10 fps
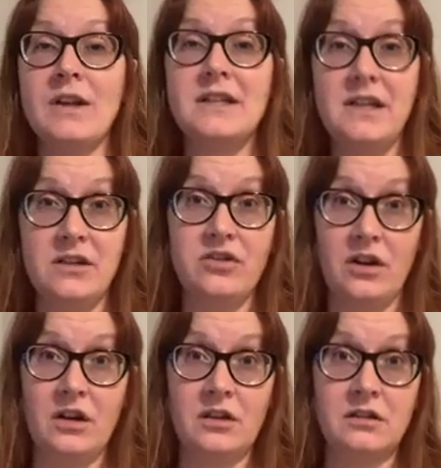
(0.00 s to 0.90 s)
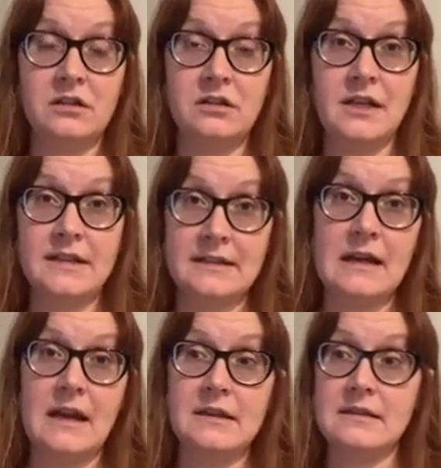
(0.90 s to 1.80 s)
a t-shirt that
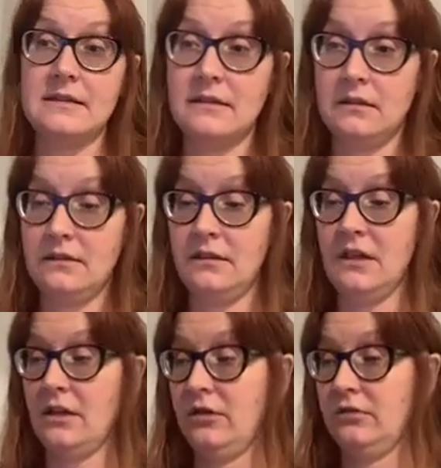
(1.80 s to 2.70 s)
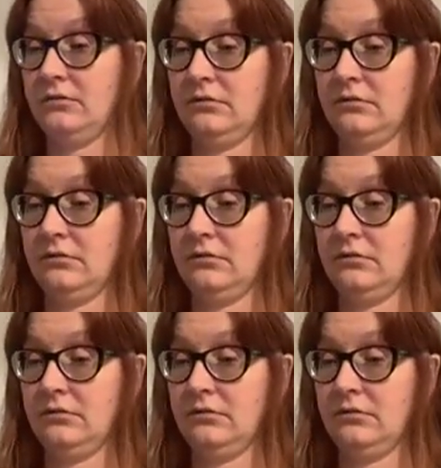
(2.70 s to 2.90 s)
says, you know,